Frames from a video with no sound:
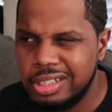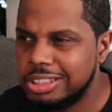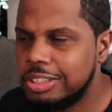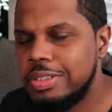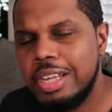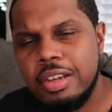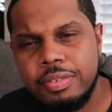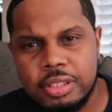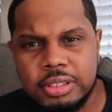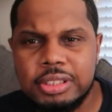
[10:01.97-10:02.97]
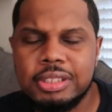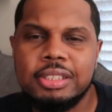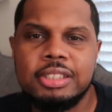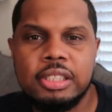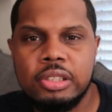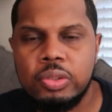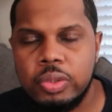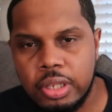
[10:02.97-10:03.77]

So definitely just continue to